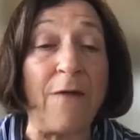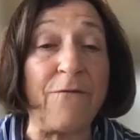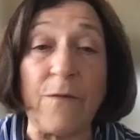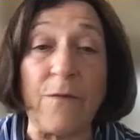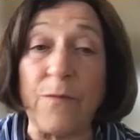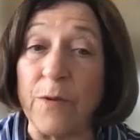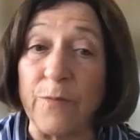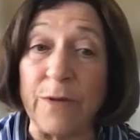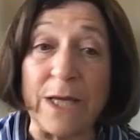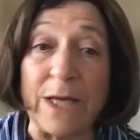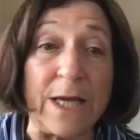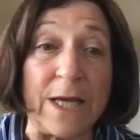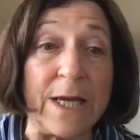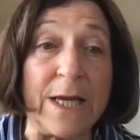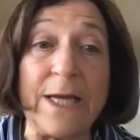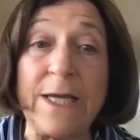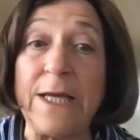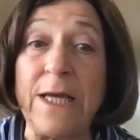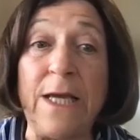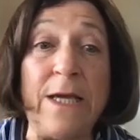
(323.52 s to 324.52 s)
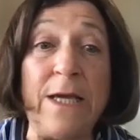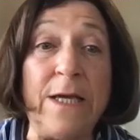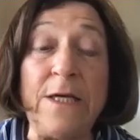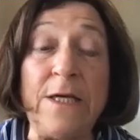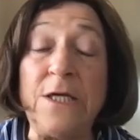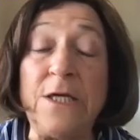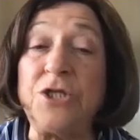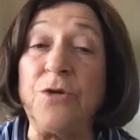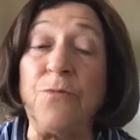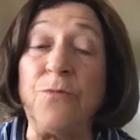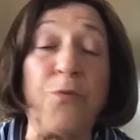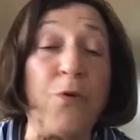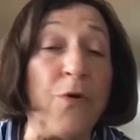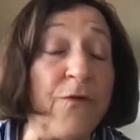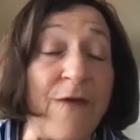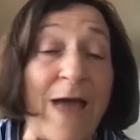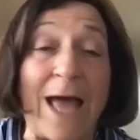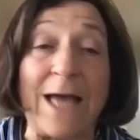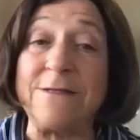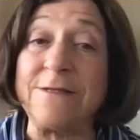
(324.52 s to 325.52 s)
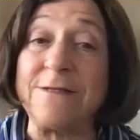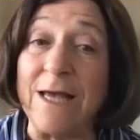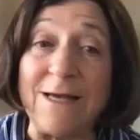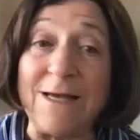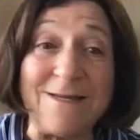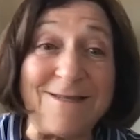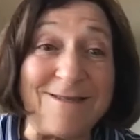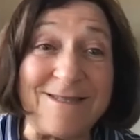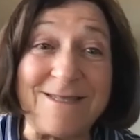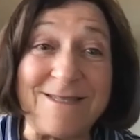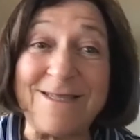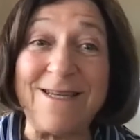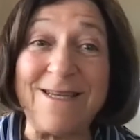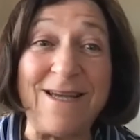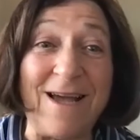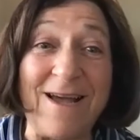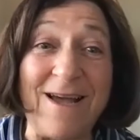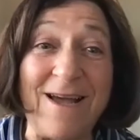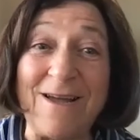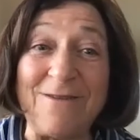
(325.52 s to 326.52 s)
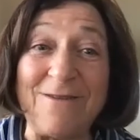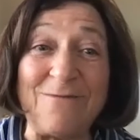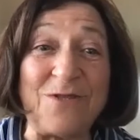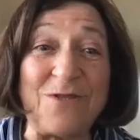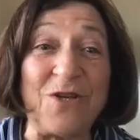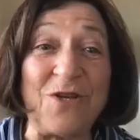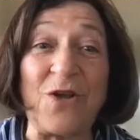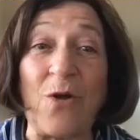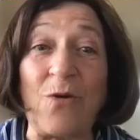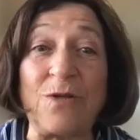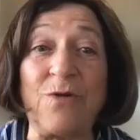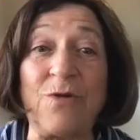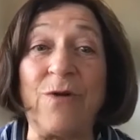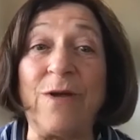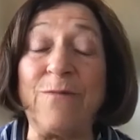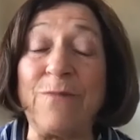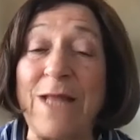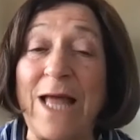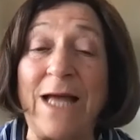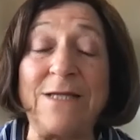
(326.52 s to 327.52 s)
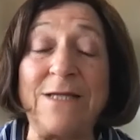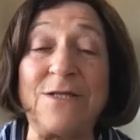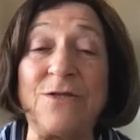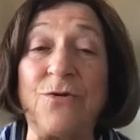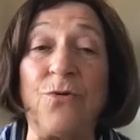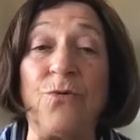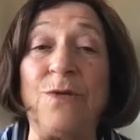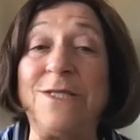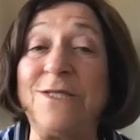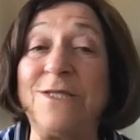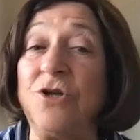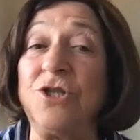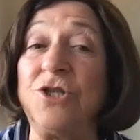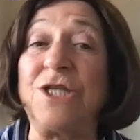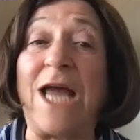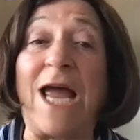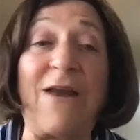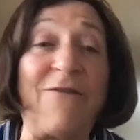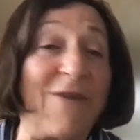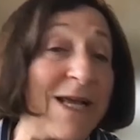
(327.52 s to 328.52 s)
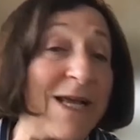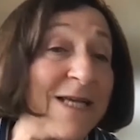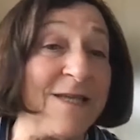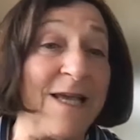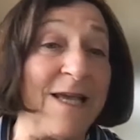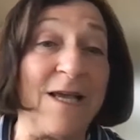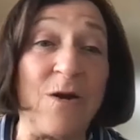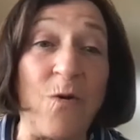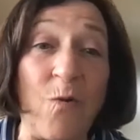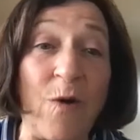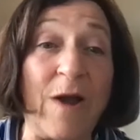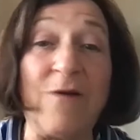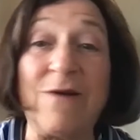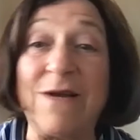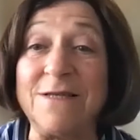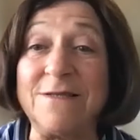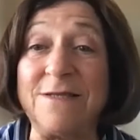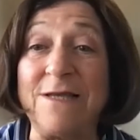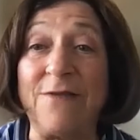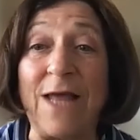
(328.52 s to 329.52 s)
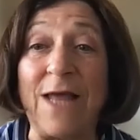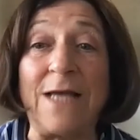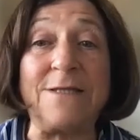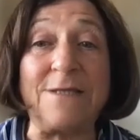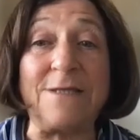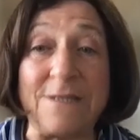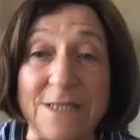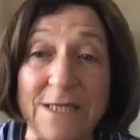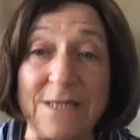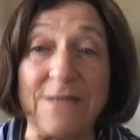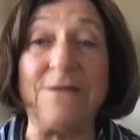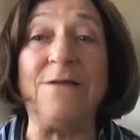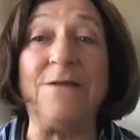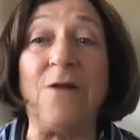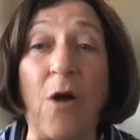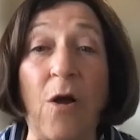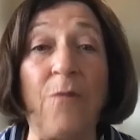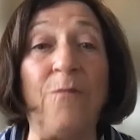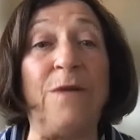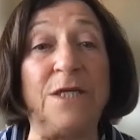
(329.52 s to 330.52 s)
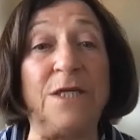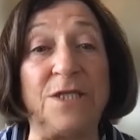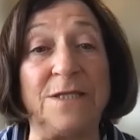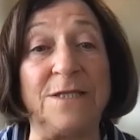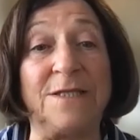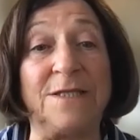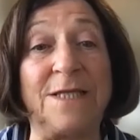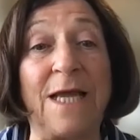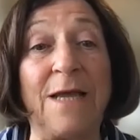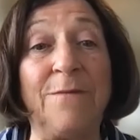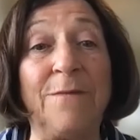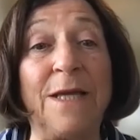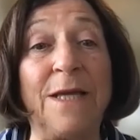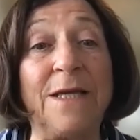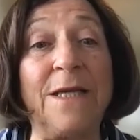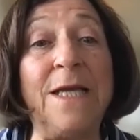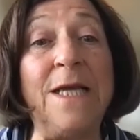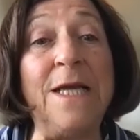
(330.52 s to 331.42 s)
from the beginning to improve access to cochlear implants through research, advocacy, and awareness. And that's still our mission statement.